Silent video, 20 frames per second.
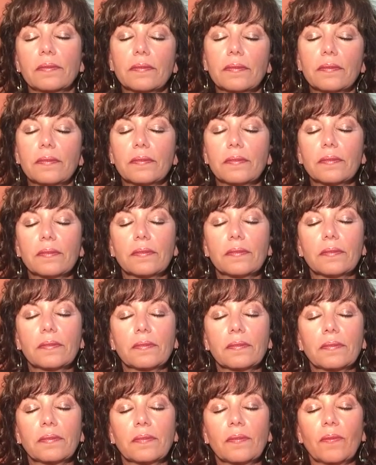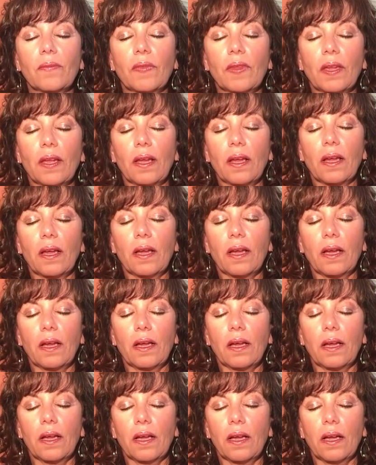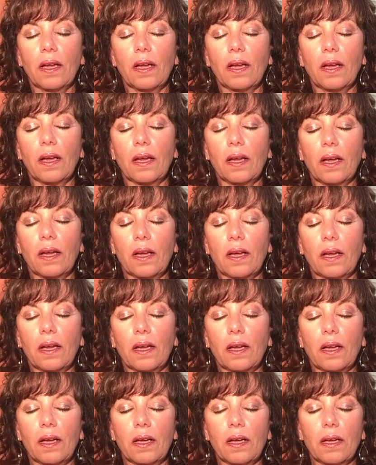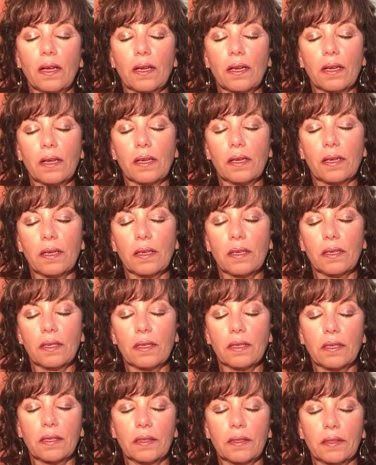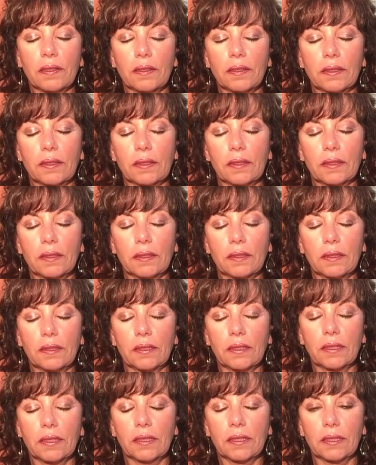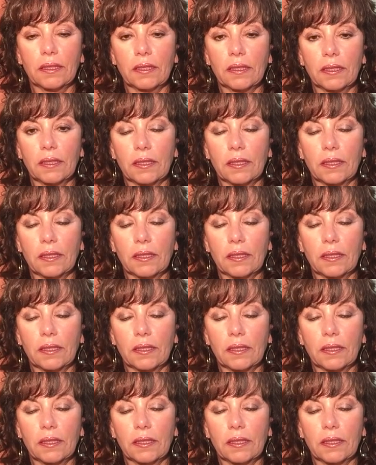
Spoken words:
[no speech]